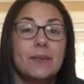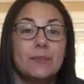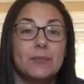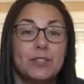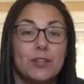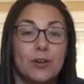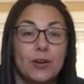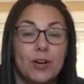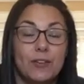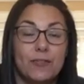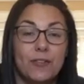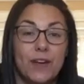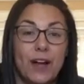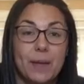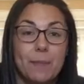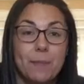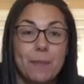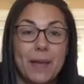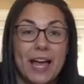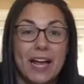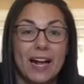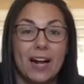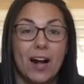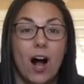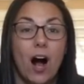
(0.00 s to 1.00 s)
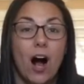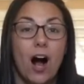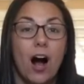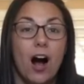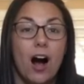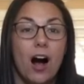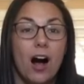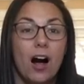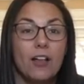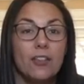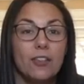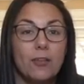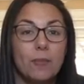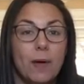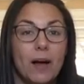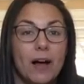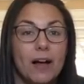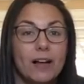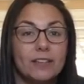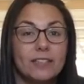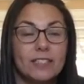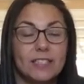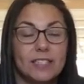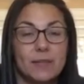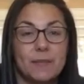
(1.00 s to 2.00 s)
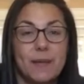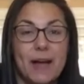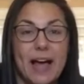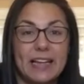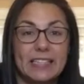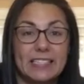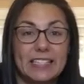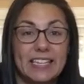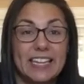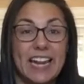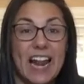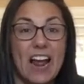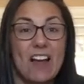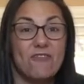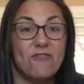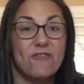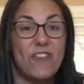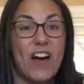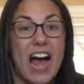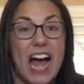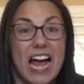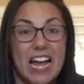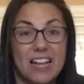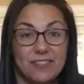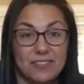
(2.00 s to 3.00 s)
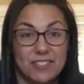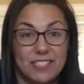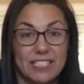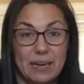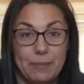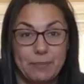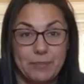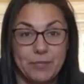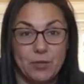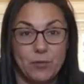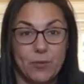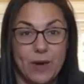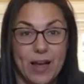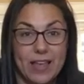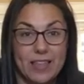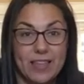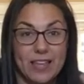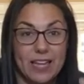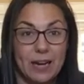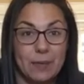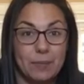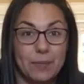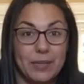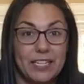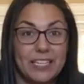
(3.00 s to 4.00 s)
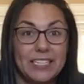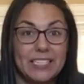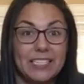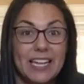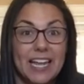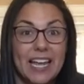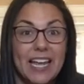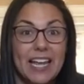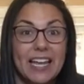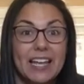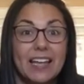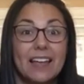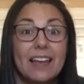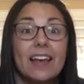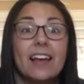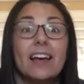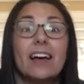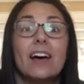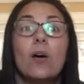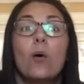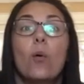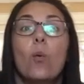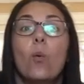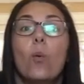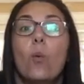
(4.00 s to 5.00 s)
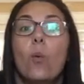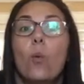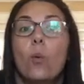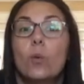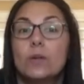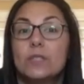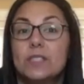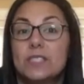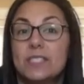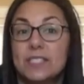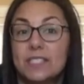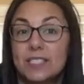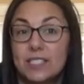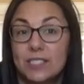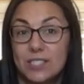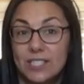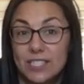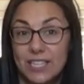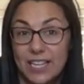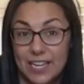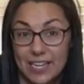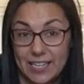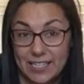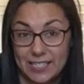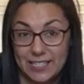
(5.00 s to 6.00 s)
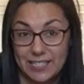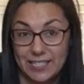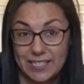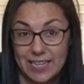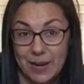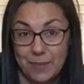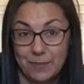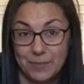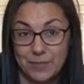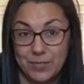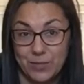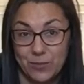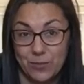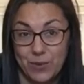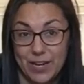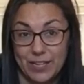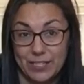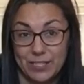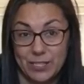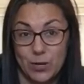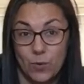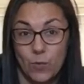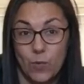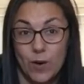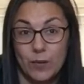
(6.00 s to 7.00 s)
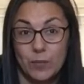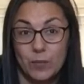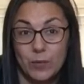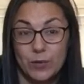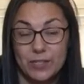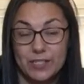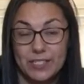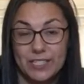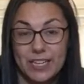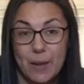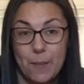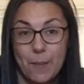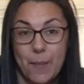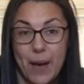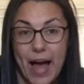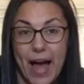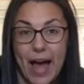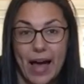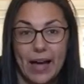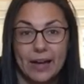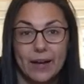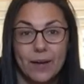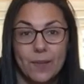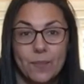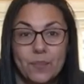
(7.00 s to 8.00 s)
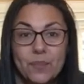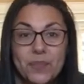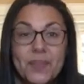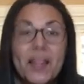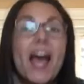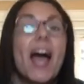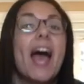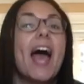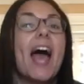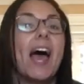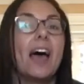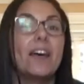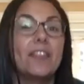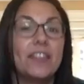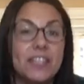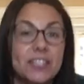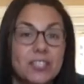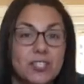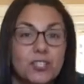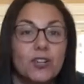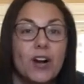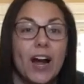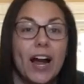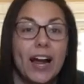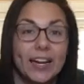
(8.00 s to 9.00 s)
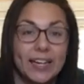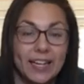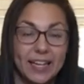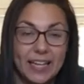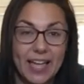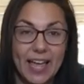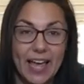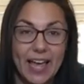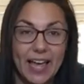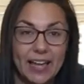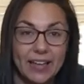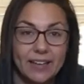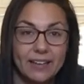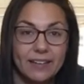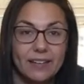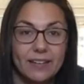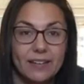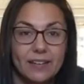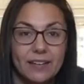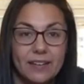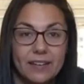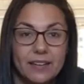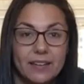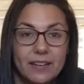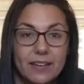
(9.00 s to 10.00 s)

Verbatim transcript: So if I make all the balls in the basket at five steps away, then I'm gonna take six steps away. So one more step back and then try it again.